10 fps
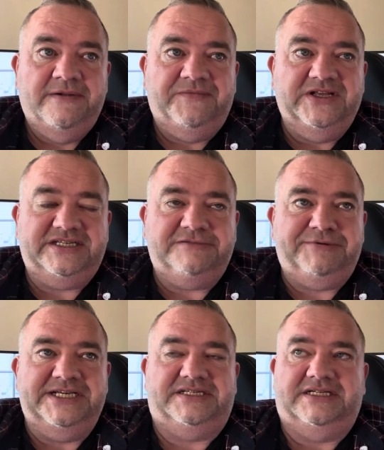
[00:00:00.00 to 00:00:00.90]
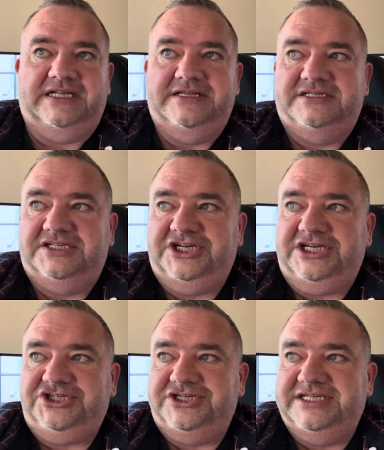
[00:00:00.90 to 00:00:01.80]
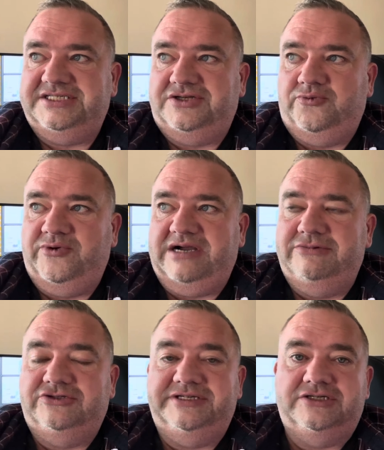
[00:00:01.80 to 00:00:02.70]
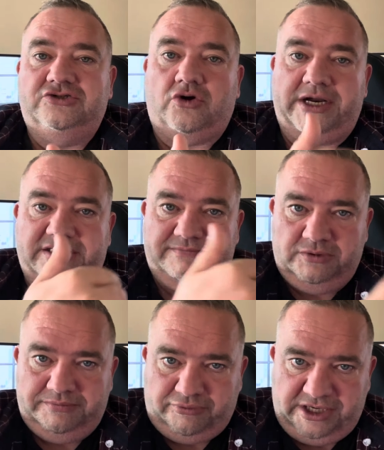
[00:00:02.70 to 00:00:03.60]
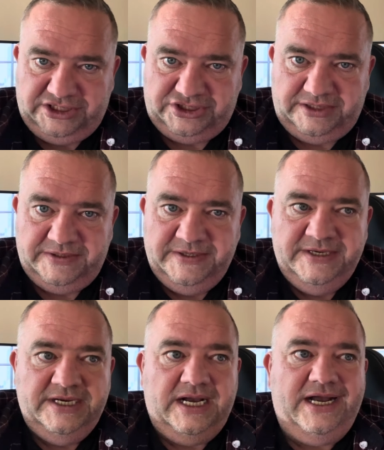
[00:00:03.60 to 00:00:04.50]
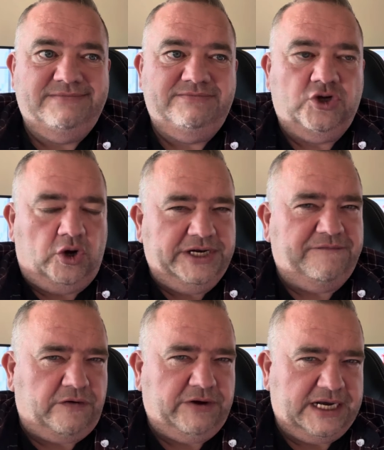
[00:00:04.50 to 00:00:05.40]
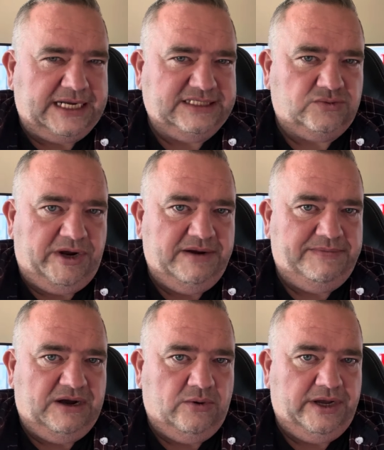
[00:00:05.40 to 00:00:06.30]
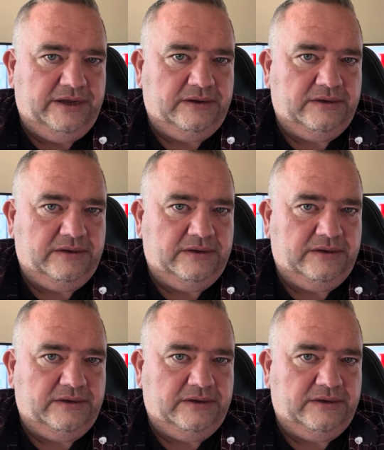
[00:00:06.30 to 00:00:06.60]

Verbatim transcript: This is basically the suggestion is that Real Madrid are trying to put pressure and not in a very nice way about it.